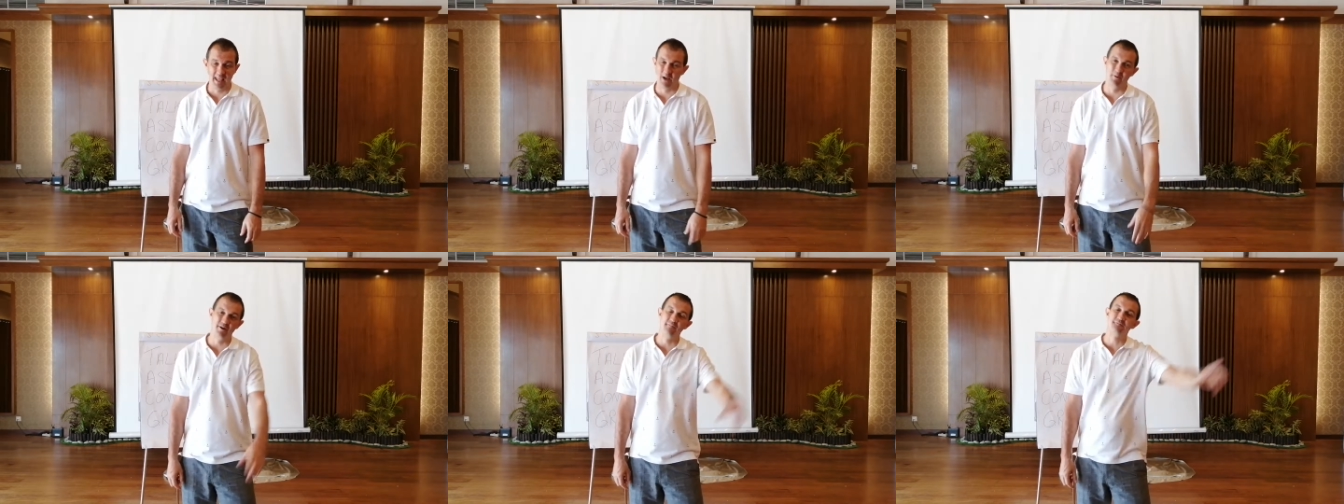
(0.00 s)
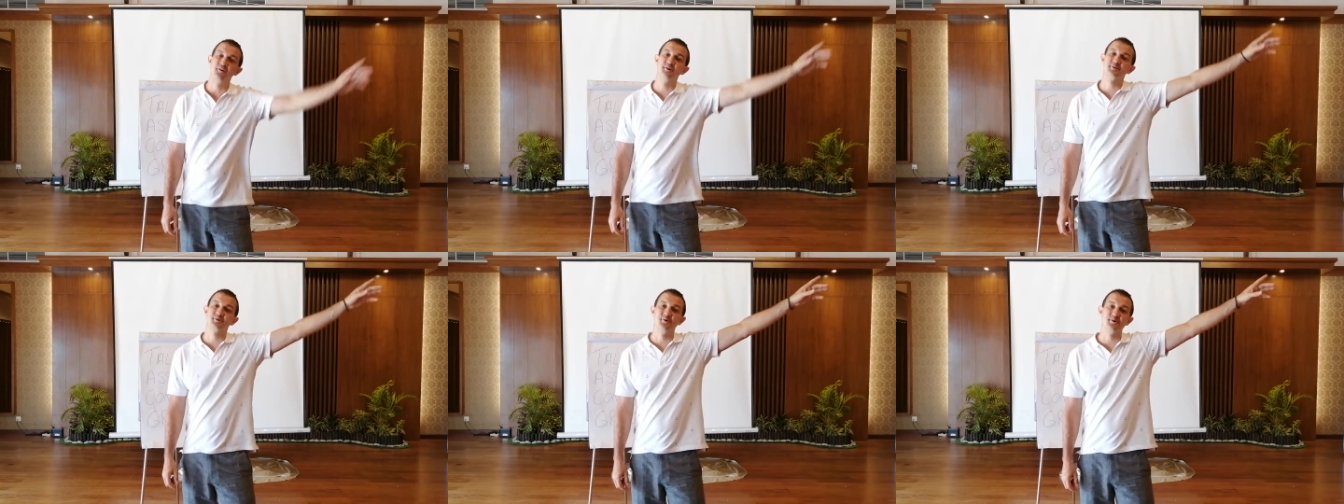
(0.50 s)
And when I
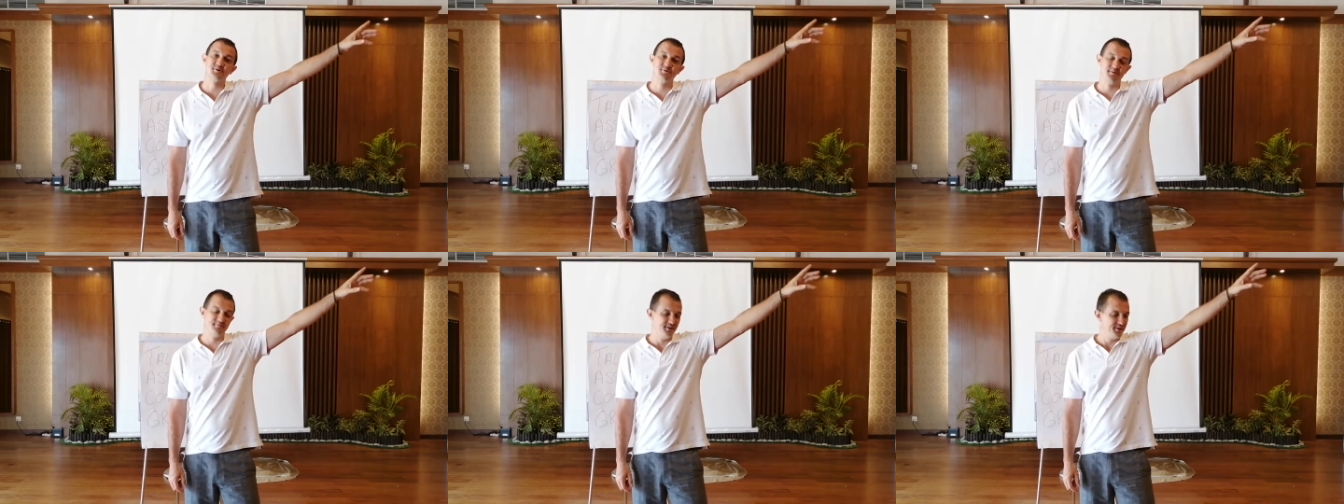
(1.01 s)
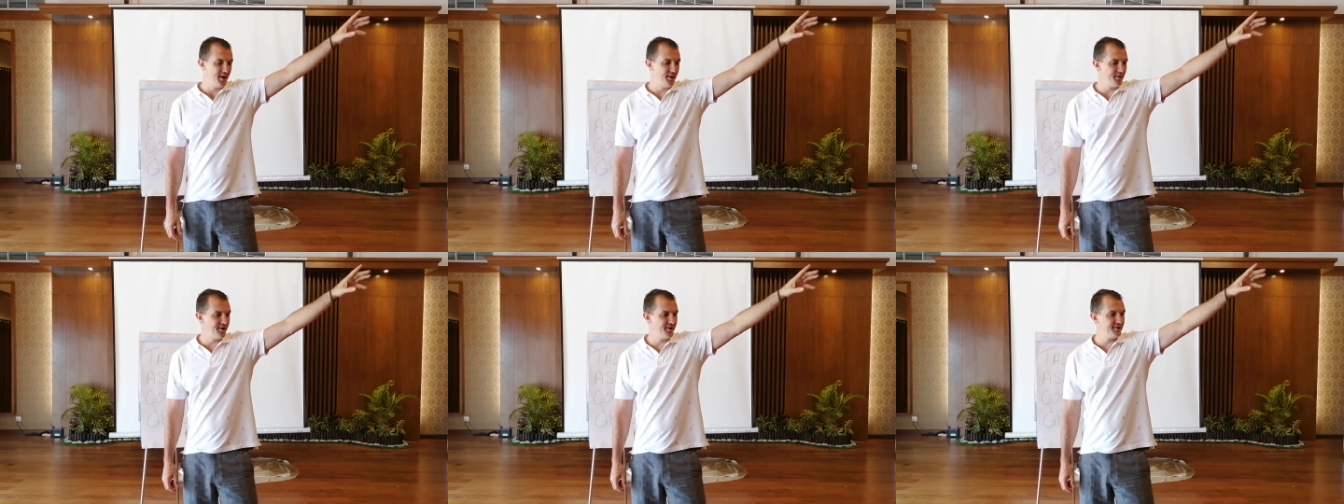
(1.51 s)
first talked to him,
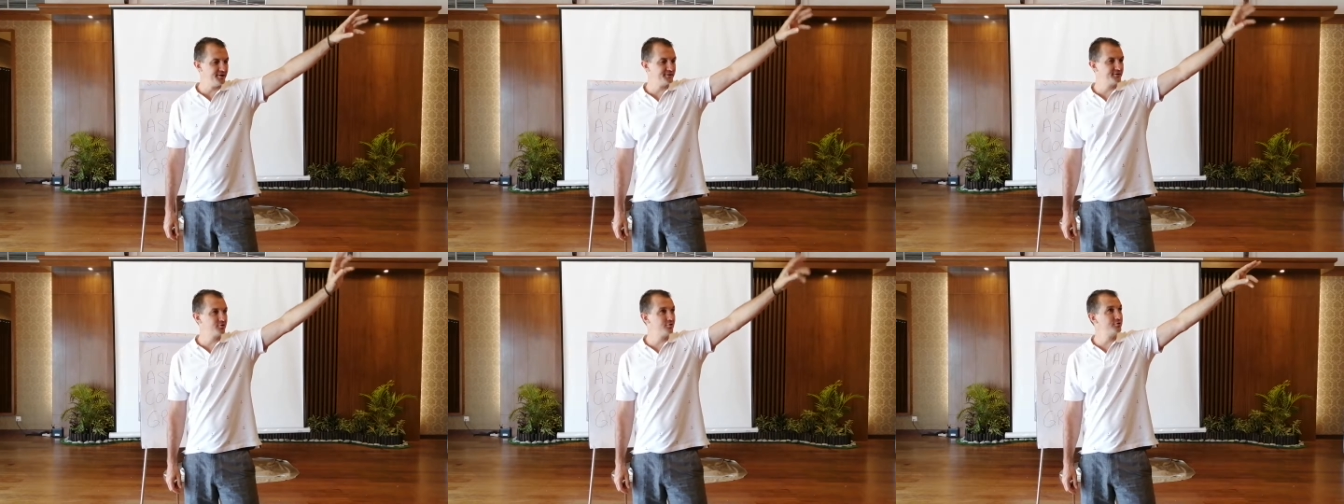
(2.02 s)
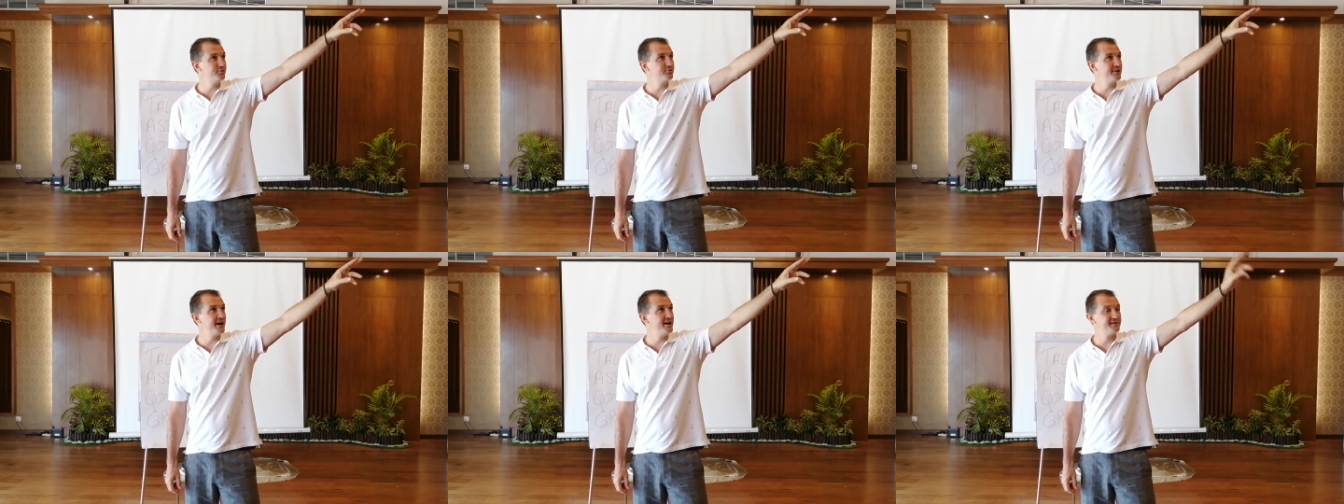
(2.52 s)

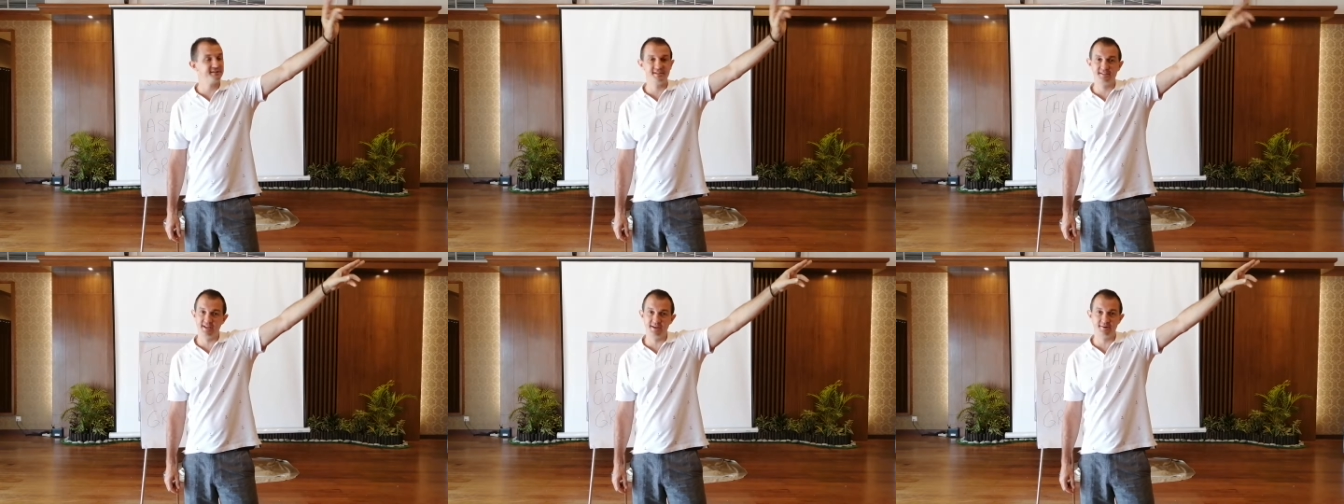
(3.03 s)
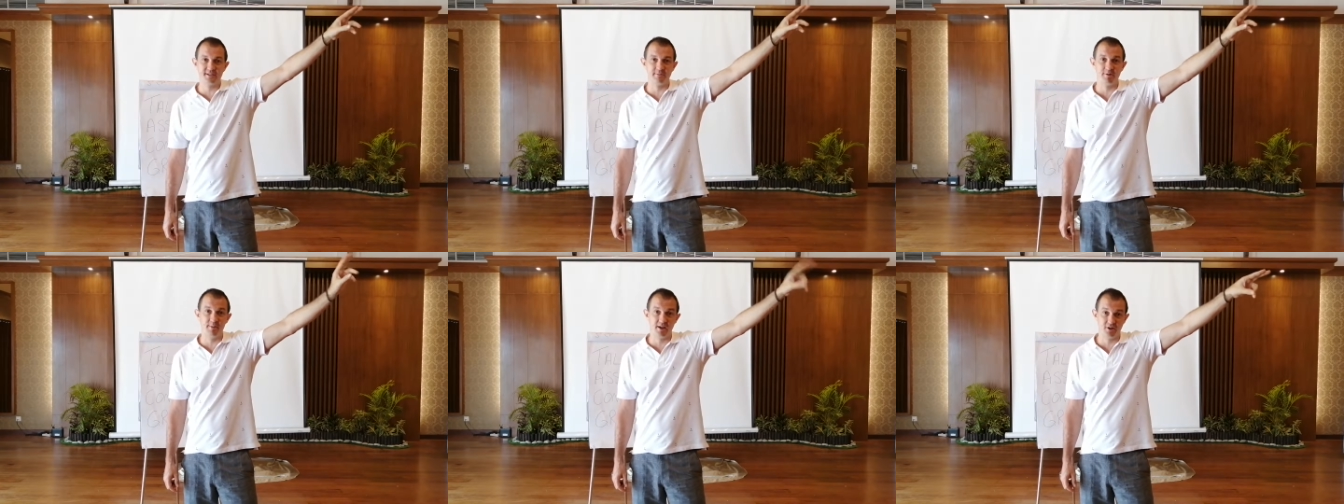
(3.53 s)
2010 or
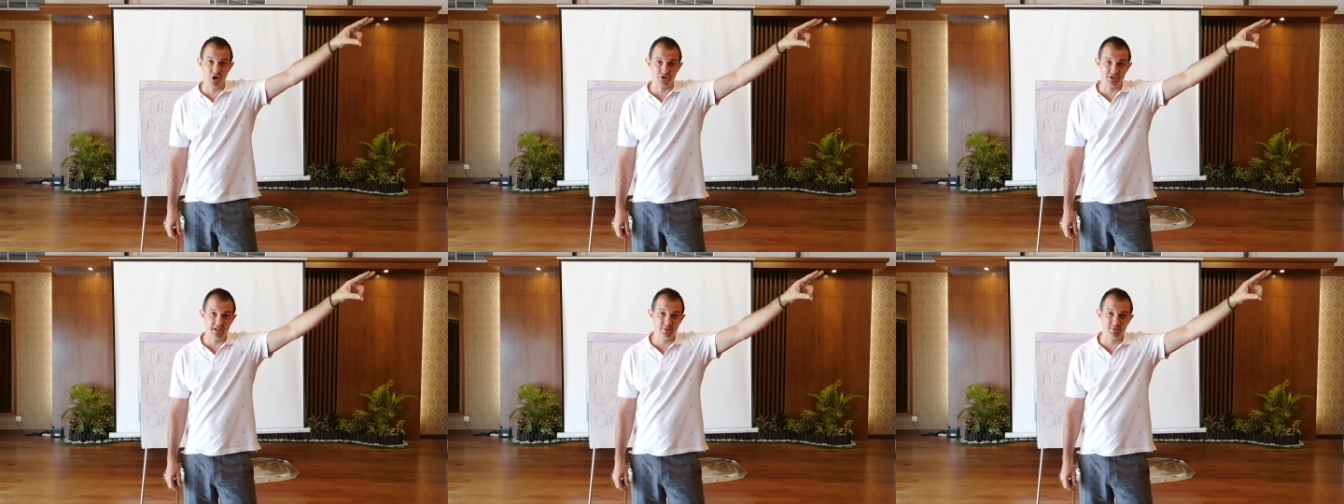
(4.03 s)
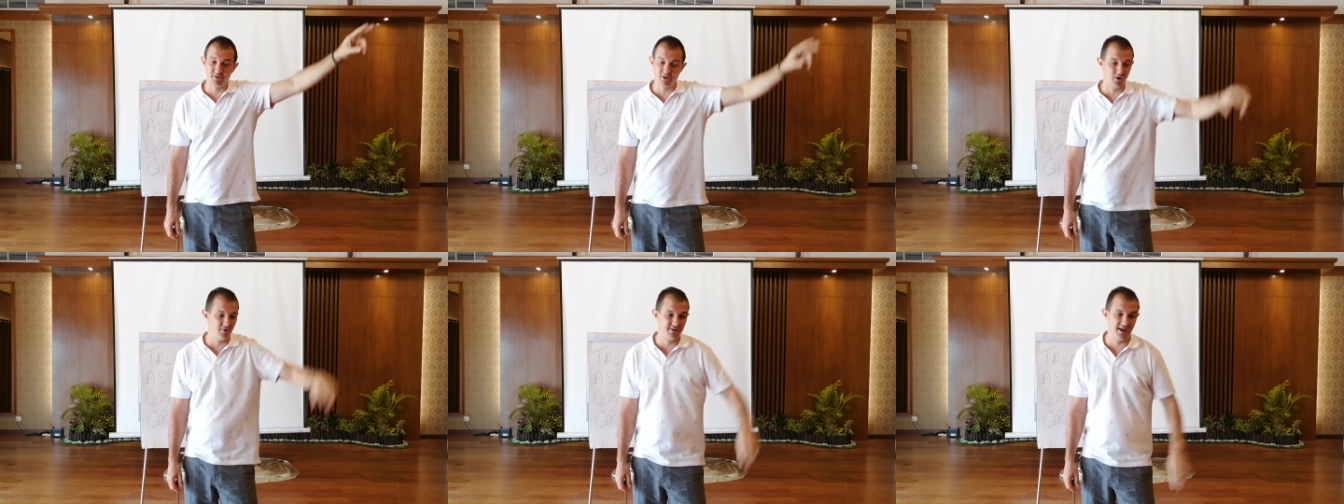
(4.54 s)
something about coaching, he was
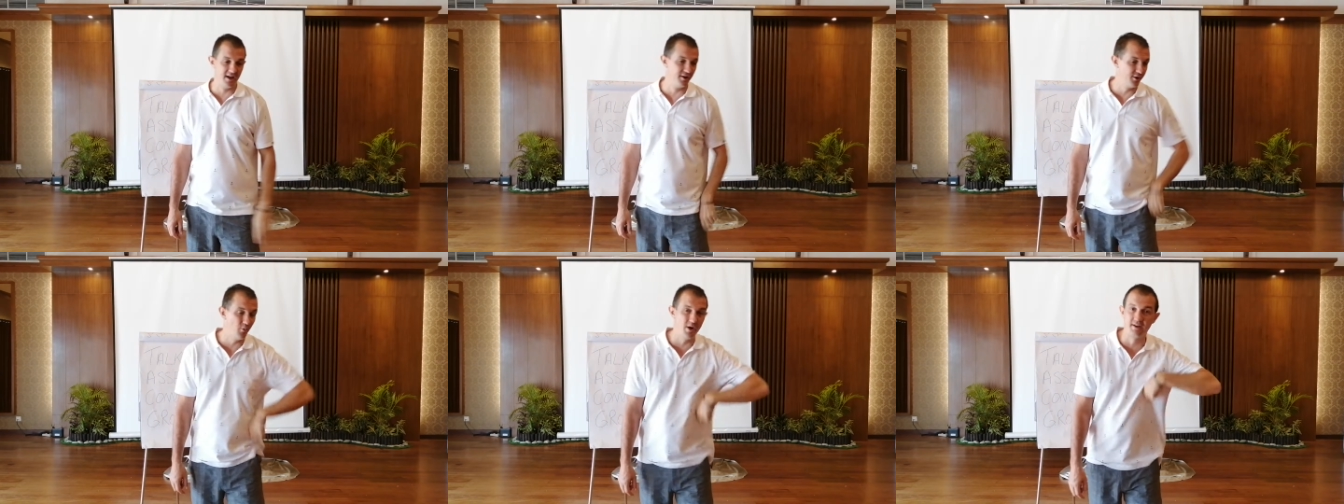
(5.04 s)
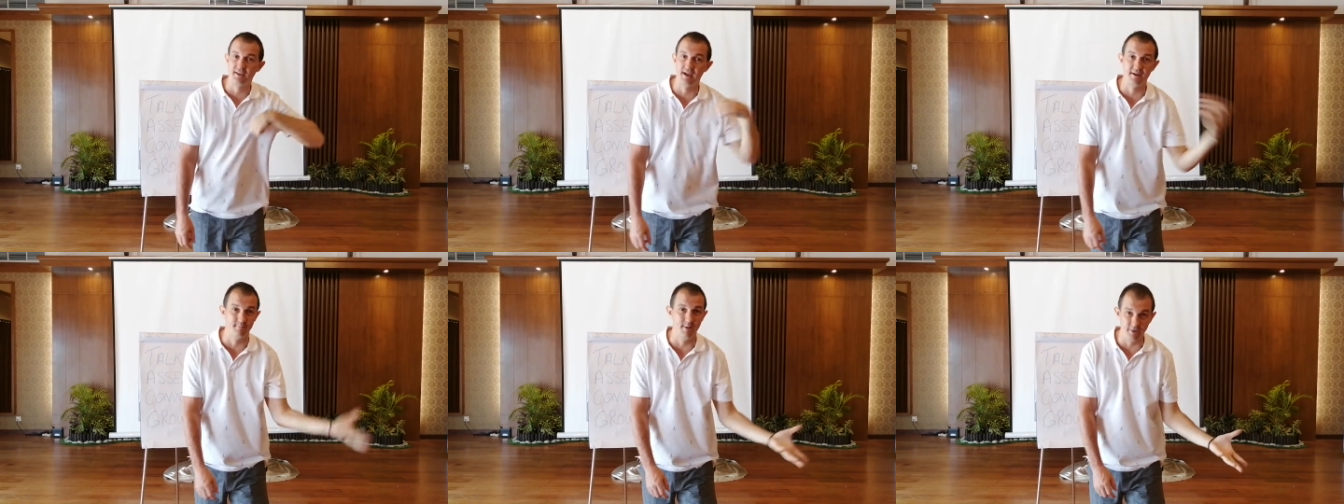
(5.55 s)
throwing down like
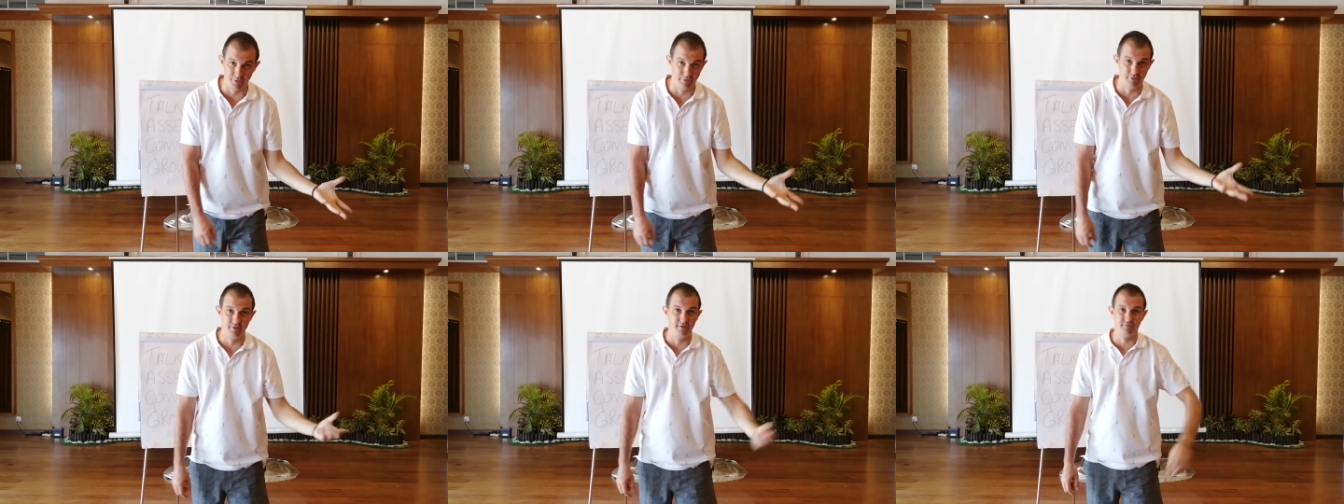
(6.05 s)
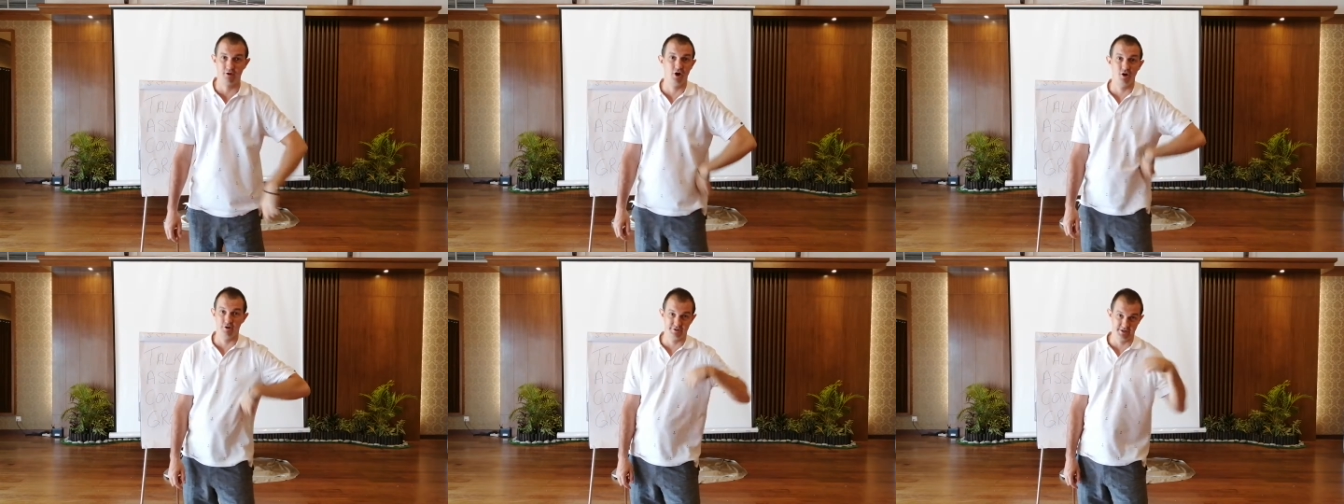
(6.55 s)
1K a month for
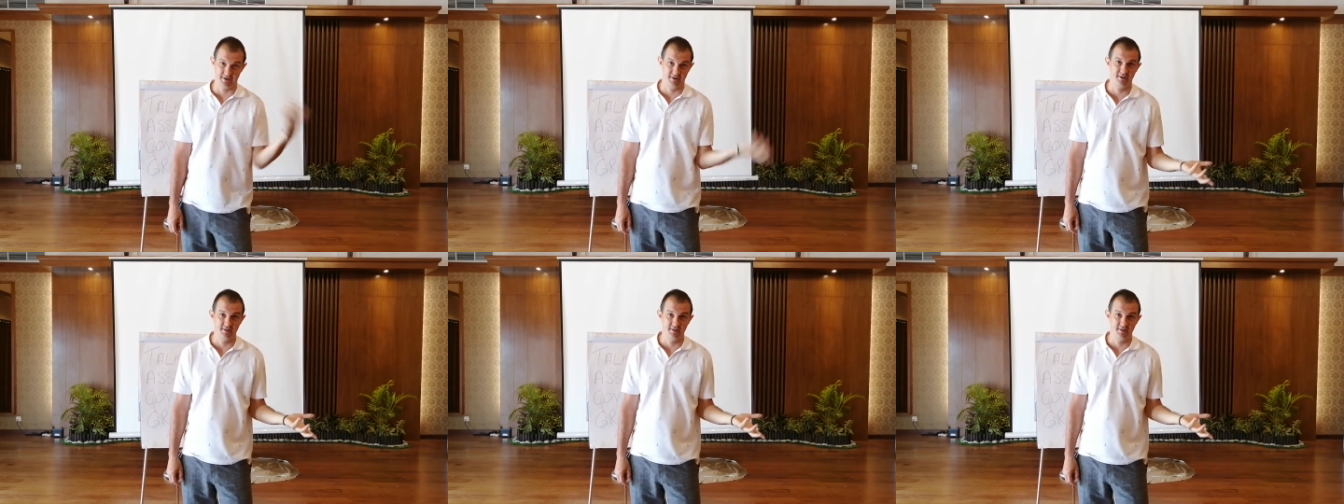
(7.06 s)
coaching.